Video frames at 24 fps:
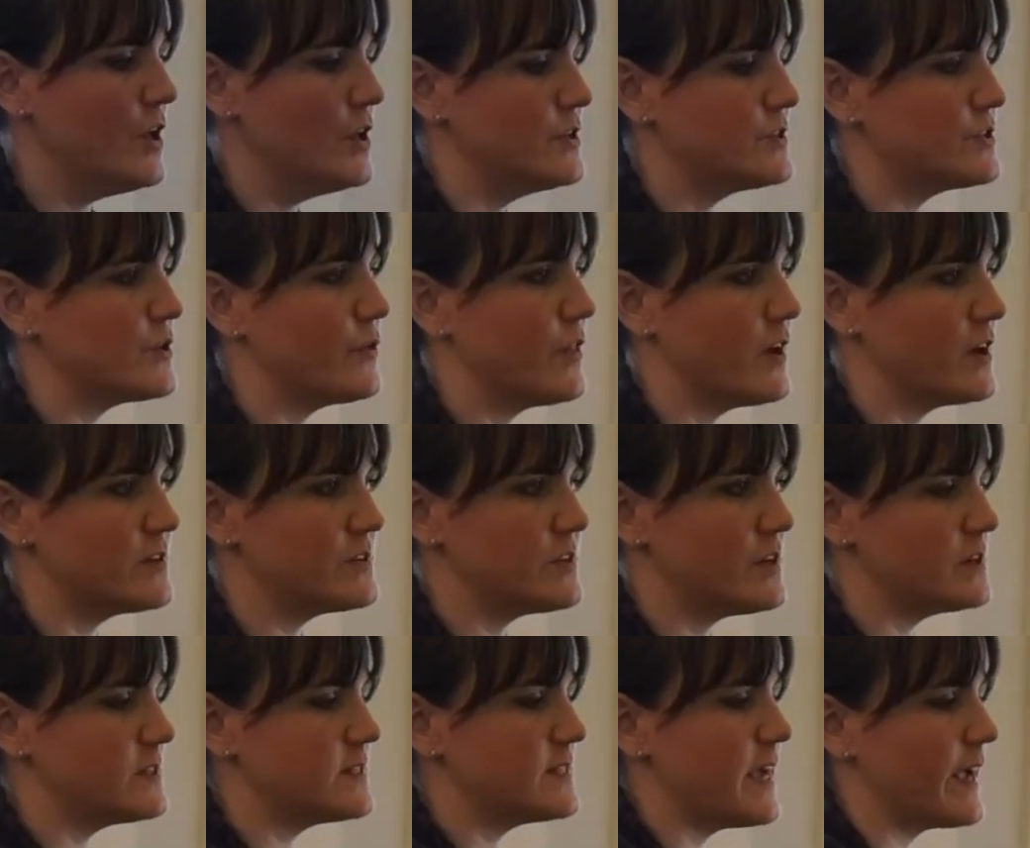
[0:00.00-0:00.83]
So there's
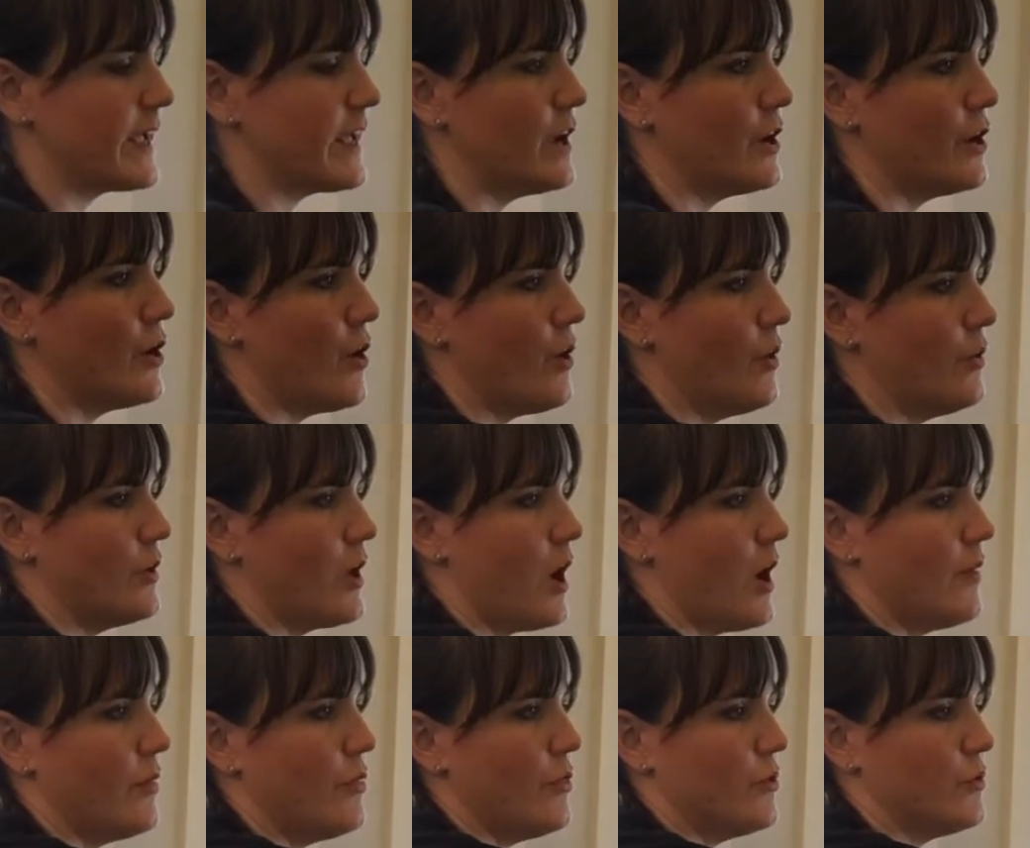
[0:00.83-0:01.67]
our second coat
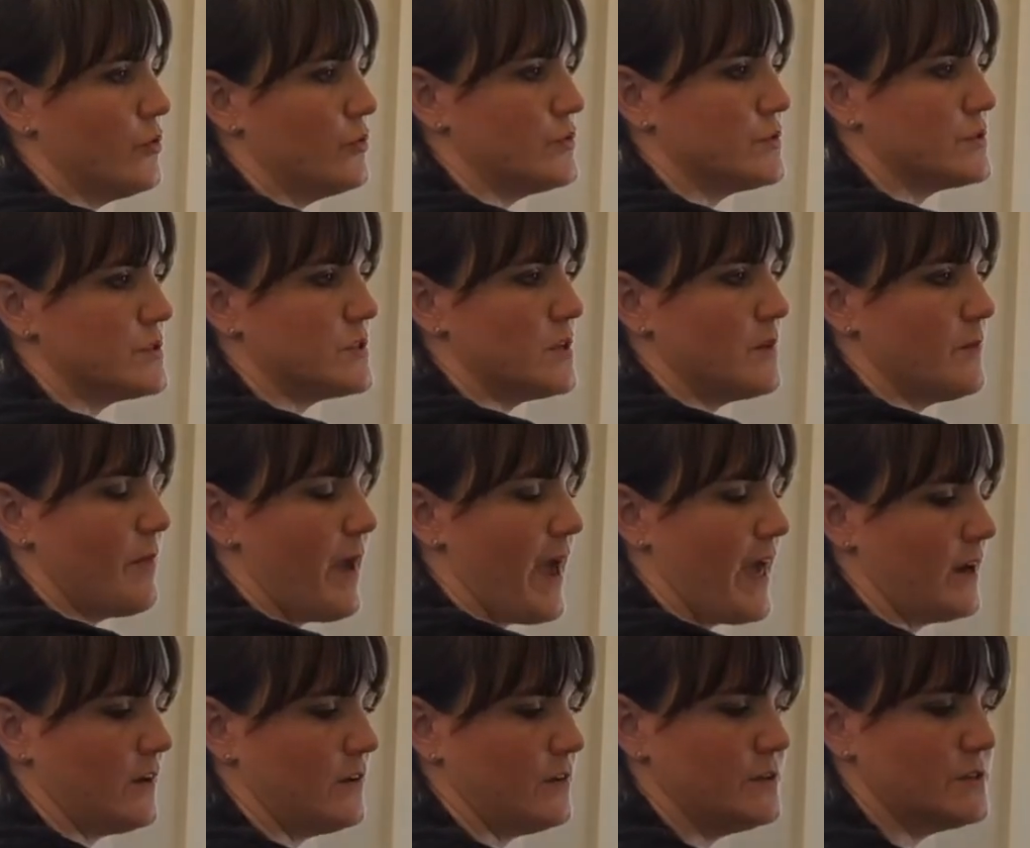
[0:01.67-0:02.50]
on those
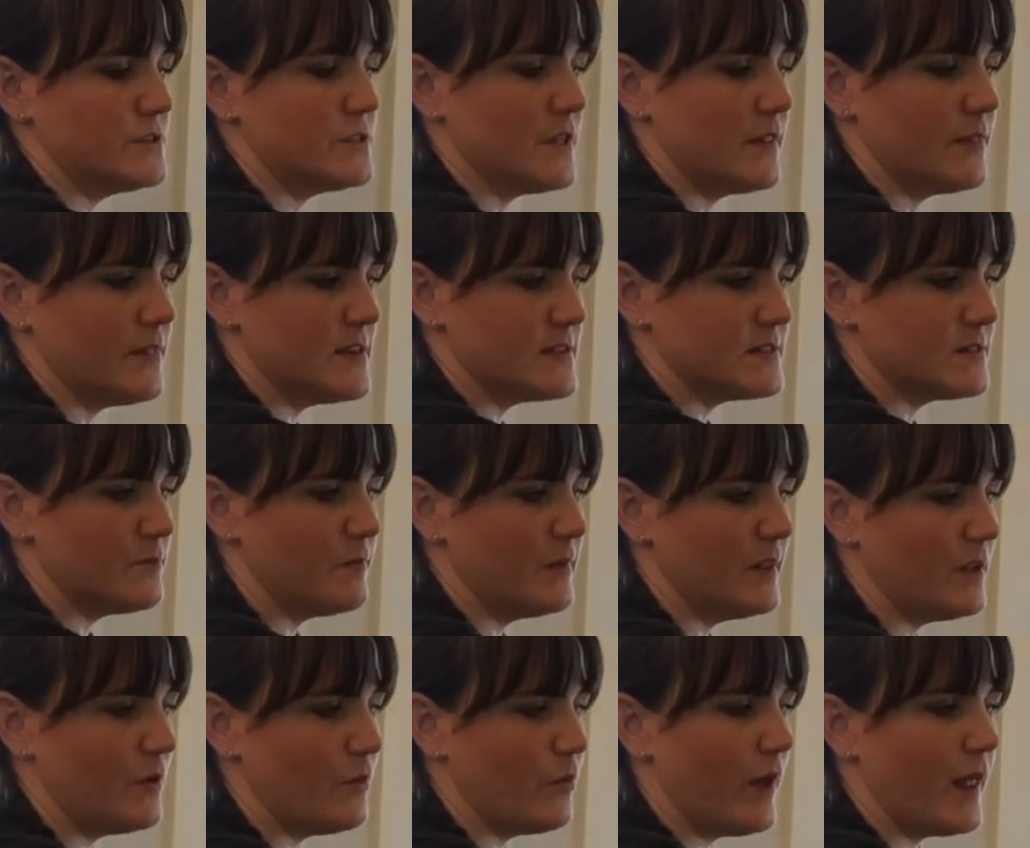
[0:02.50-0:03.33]
petals. This
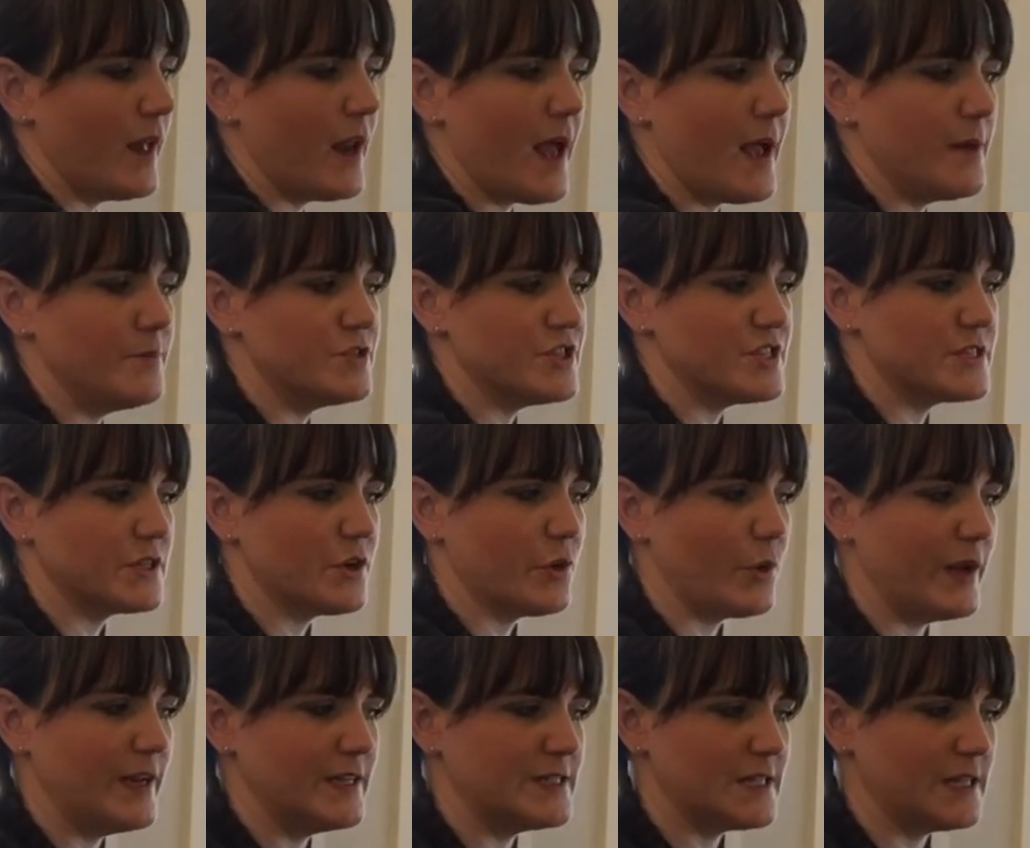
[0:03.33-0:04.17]
middle one I'm just
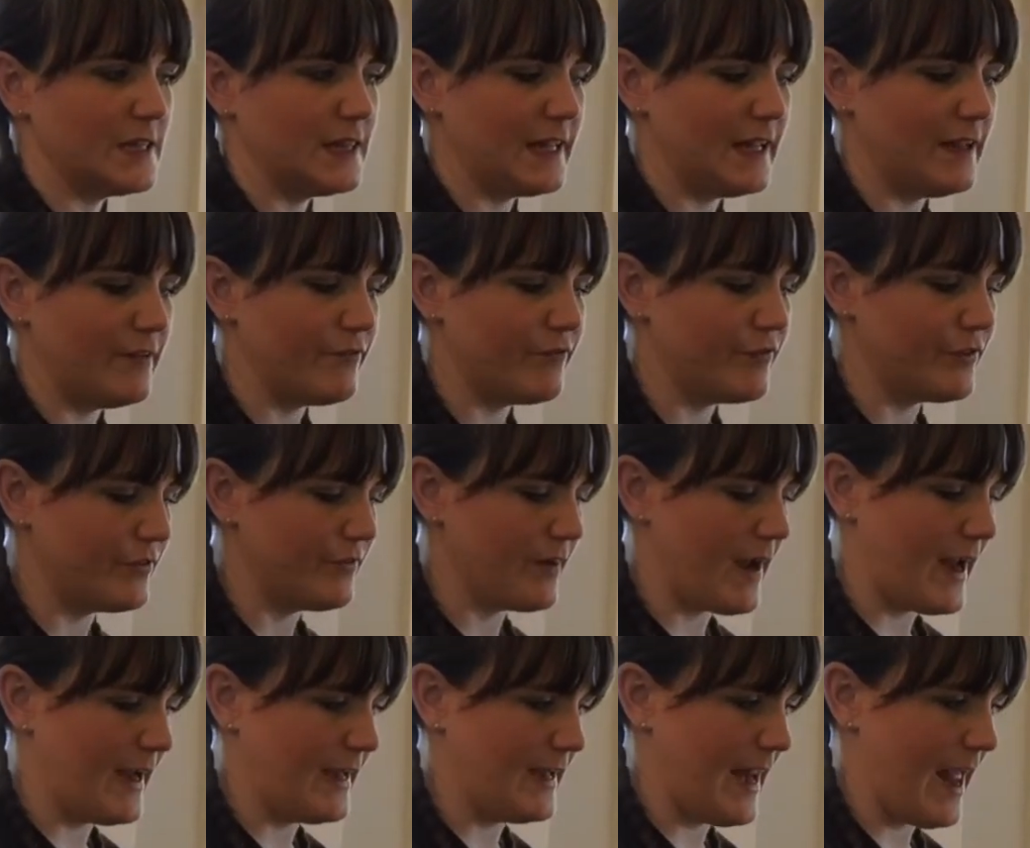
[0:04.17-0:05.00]
going to leave for
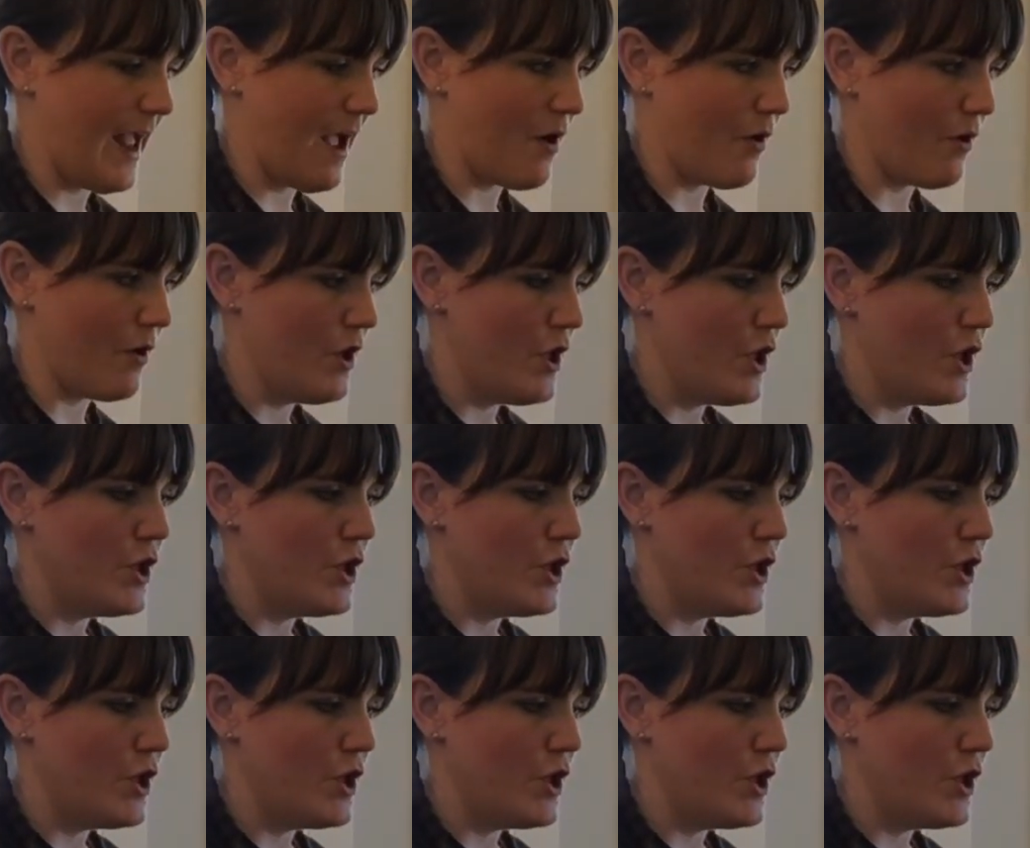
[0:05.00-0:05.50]
right now.